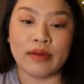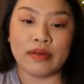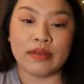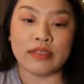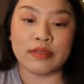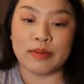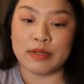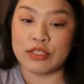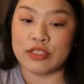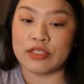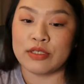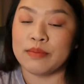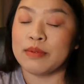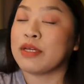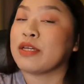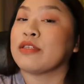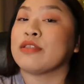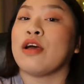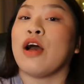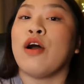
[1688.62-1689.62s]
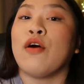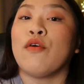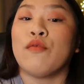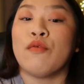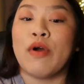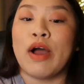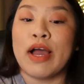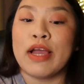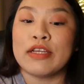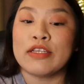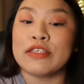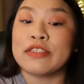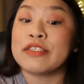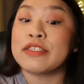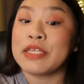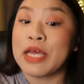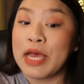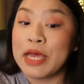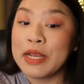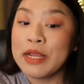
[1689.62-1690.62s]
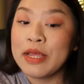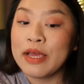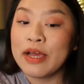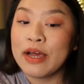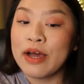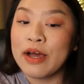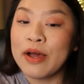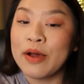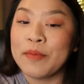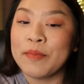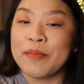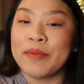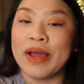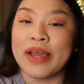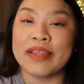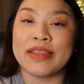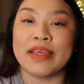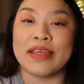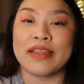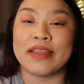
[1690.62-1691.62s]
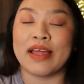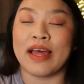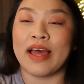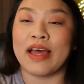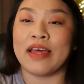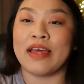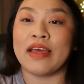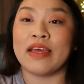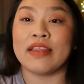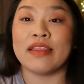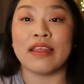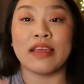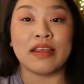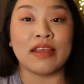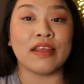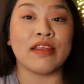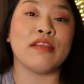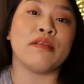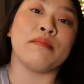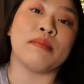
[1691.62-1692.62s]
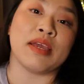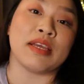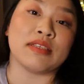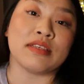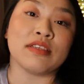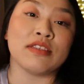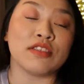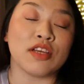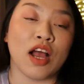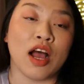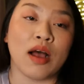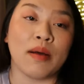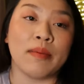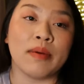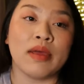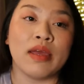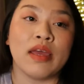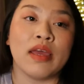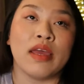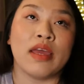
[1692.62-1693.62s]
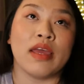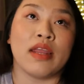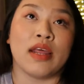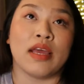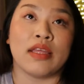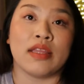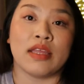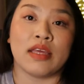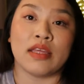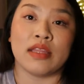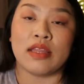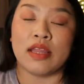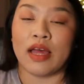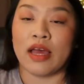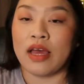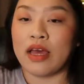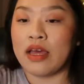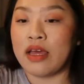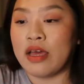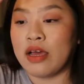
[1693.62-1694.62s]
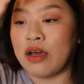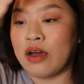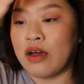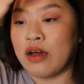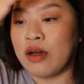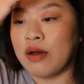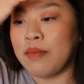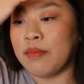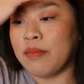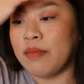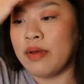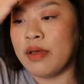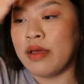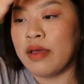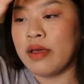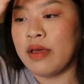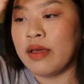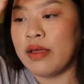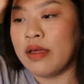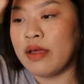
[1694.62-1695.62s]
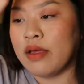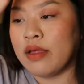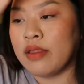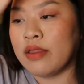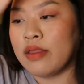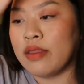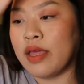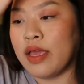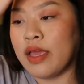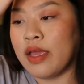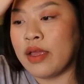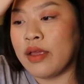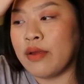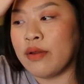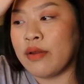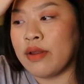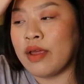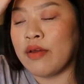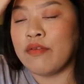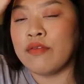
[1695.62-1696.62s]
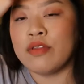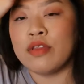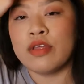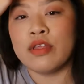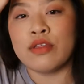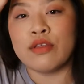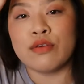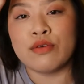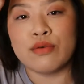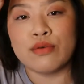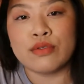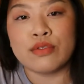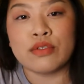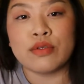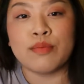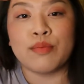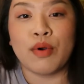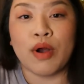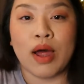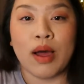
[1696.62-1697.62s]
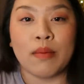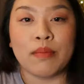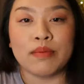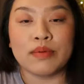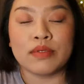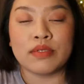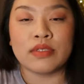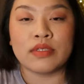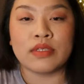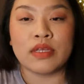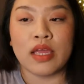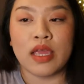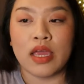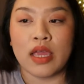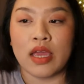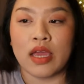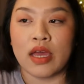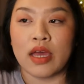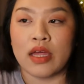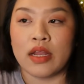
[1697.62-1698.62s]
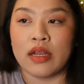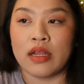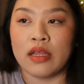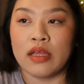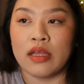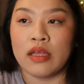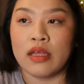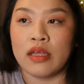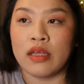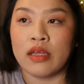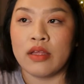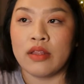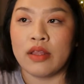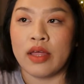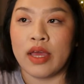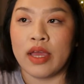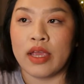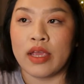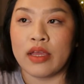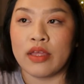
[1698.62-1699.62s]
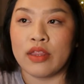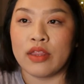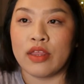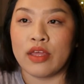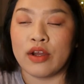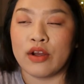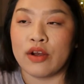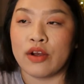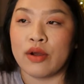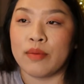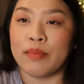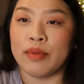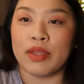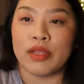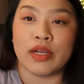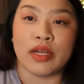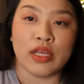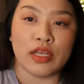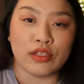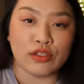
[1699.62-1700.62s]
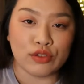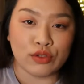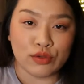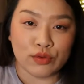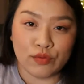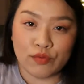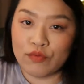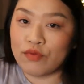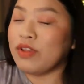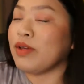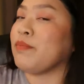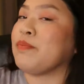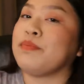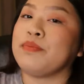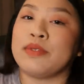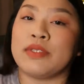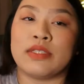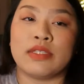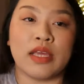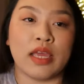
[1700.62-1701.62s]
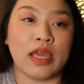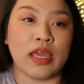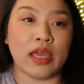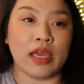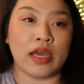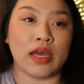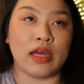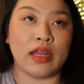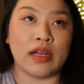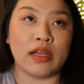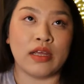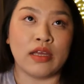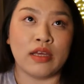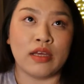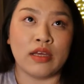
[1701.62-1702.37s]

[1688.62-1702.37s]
especially because of what I just said. I think that they did an amazing job, and I think that they definitely used the props and like their ability to do flips and